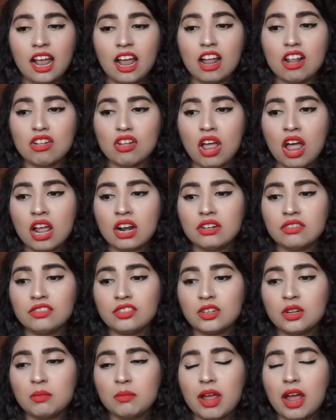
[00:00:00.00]
a lot of
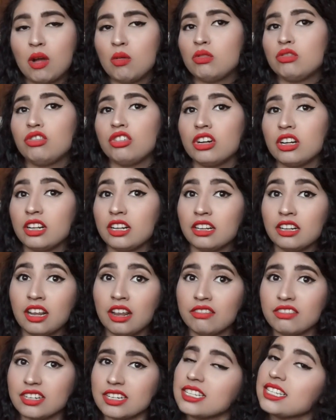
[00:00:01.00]
them I would really
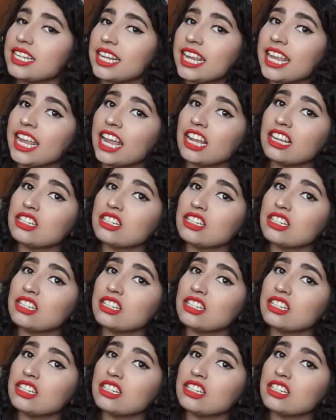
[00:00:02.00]
love to see